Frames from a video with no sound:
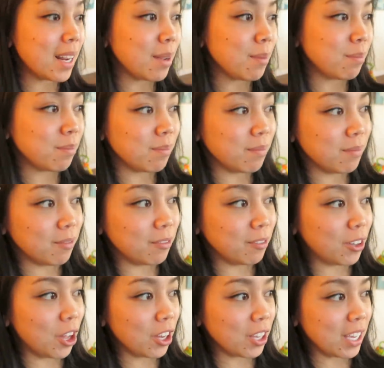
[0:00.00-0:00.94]
I'm
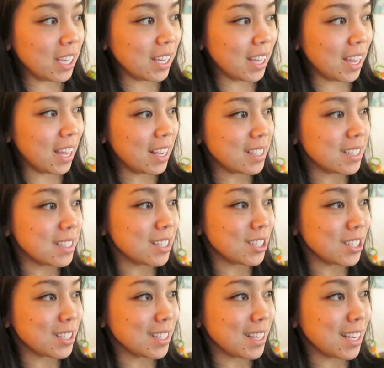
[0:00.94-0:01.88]
vlogging guys,
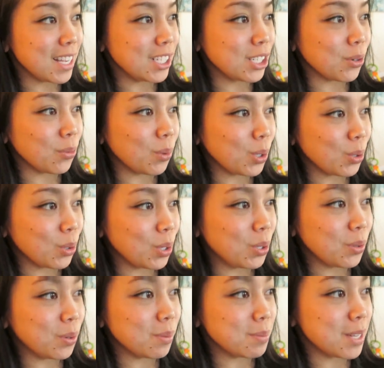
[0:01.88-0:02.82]
just in case you're
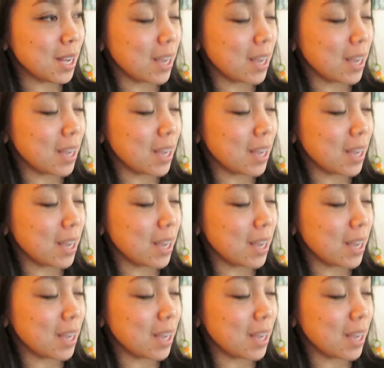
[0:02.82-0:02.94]
wondering who I'm